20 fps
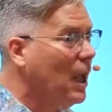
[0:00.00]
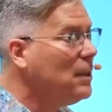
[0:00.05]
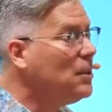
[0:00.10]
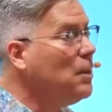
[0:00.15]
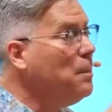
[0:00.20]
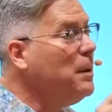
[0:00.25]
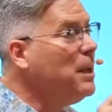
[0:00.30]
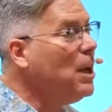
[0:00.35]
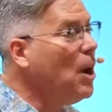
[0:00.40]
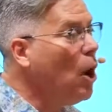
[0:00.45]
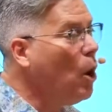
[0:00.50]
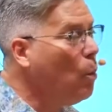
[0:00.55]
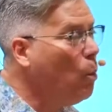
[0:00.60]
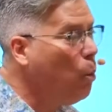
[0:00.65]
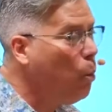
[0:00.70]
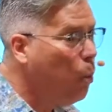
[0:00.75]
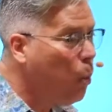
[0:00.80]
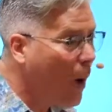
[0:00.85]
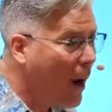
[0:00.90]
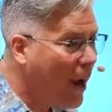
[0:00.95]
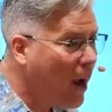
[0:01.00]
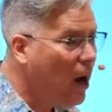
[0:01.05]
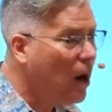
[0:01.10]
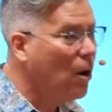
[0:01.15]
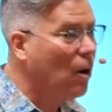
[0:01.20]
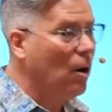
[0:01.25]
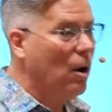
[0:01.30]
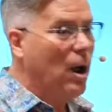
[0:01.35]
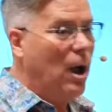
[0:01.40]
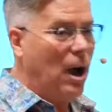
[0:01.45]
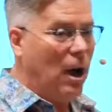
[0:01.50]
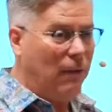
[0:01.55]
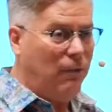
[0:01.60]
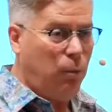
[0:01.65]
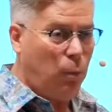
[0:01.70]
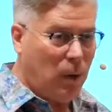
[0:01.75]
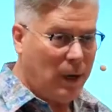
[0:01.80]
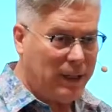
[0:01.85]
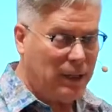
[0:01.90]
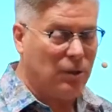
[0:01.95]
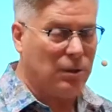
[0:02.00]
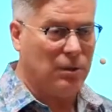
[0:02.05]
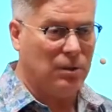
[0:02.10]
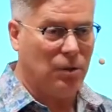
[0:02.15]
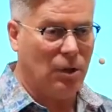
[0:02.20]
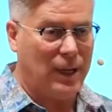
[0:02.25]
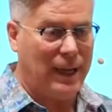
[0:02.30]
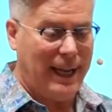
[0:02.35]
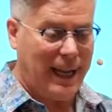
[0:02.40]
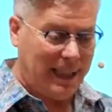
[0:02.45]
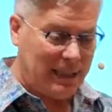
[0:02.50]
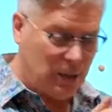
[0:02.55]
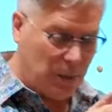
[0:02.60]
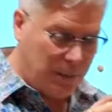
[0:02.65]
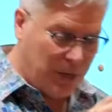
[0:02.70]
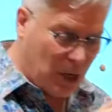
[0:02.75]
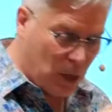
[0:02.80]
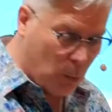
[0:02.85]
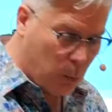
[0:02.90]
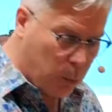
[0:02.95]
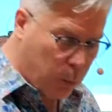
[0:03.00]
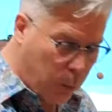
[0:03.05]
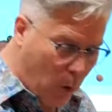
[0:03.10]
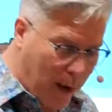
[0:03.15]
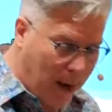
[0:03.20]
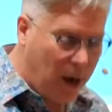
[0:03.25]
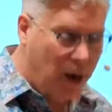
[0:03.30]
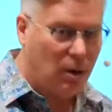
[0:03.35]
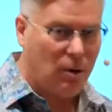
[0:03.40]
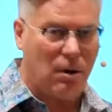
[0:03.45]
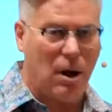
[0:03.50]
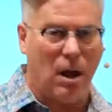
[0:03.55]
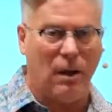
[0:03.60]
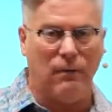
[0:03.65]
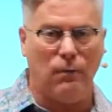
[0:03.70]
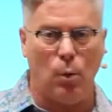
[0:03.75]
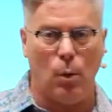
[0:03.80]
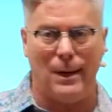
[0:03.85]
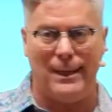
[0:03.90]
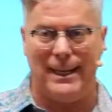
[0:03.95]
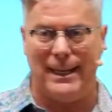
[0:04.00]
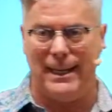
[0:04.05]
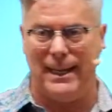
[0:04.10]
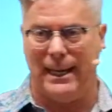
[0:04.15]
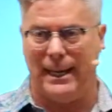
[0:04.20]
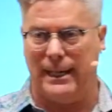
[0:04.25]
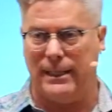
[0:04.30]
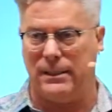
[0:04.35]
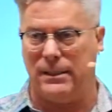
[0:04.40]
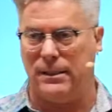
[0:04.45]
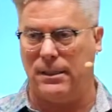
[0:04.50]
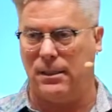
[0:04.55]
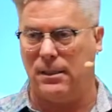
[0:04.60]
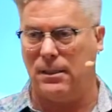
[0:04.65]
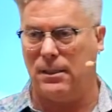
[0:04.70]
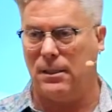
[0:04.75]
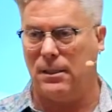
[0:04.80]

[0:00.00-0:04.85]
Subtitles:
To be aware of what you're looking at, to be aware of what it is.